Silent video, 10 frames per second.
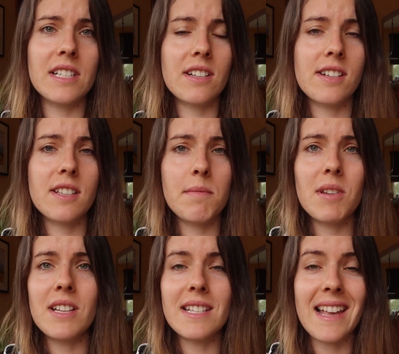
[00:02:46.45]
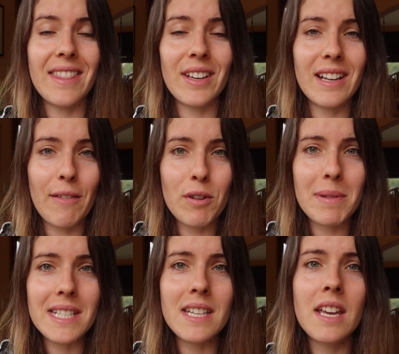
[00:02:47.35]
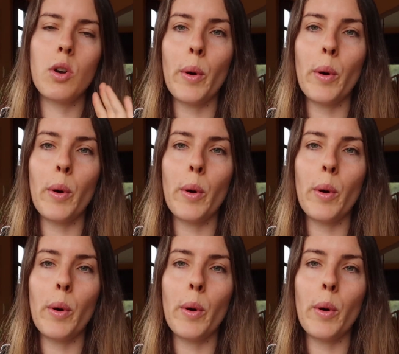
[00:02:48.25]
Indigenous communities and the government.